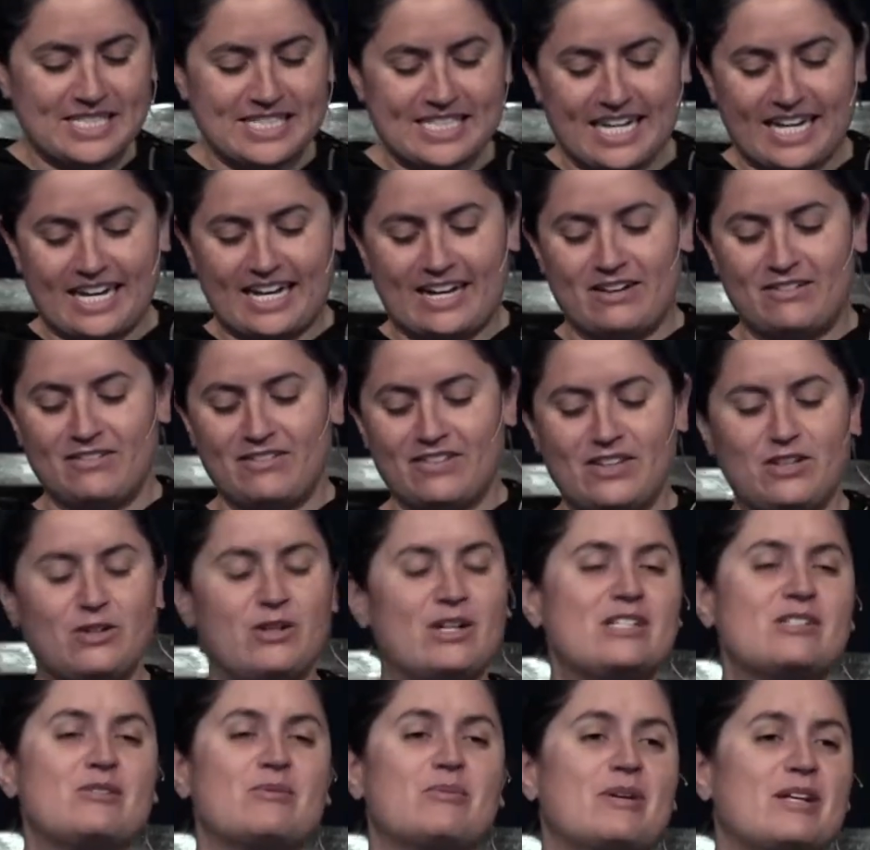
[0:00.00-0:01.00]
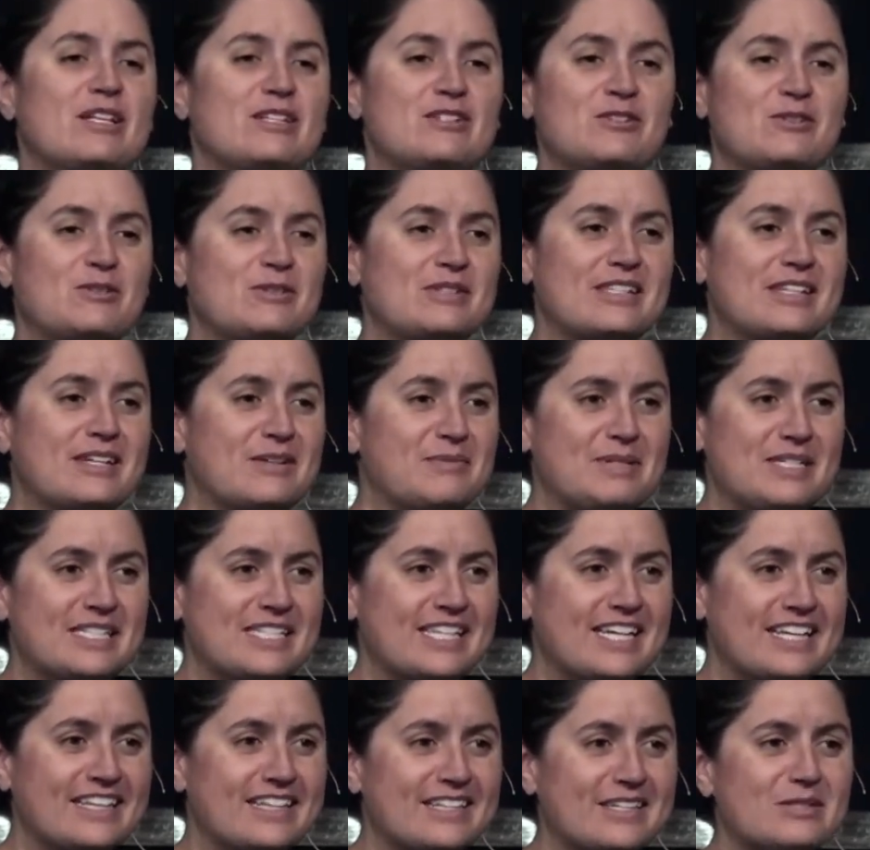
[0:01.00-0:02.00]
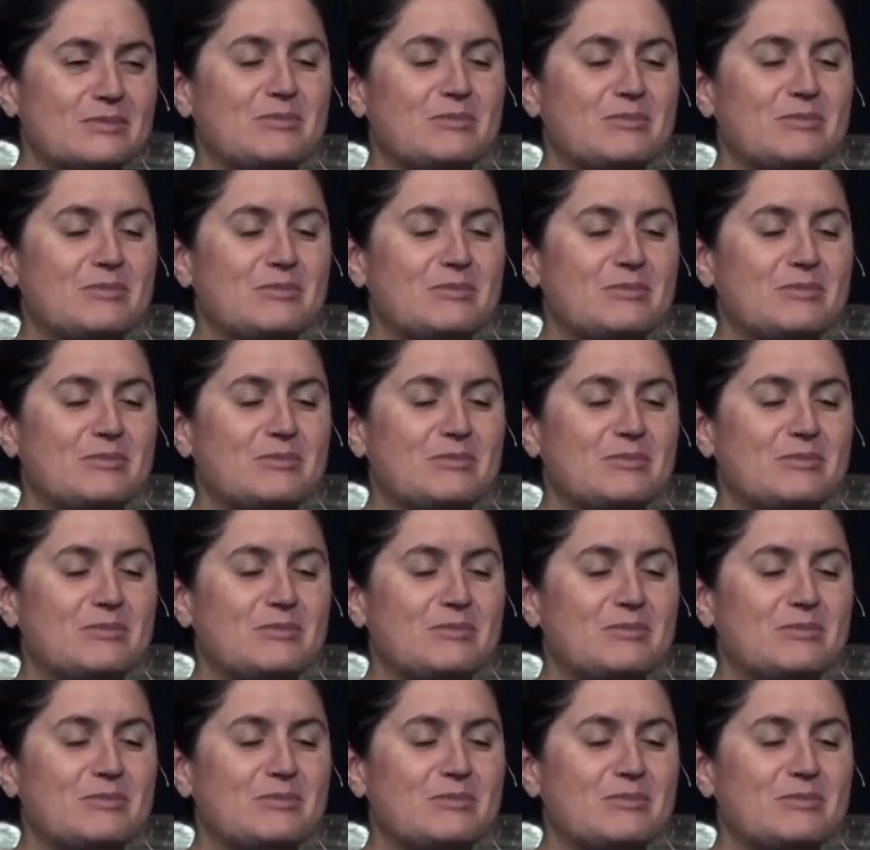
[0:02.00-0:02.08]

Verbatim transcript: have, you guys are probably so sick of me saying this,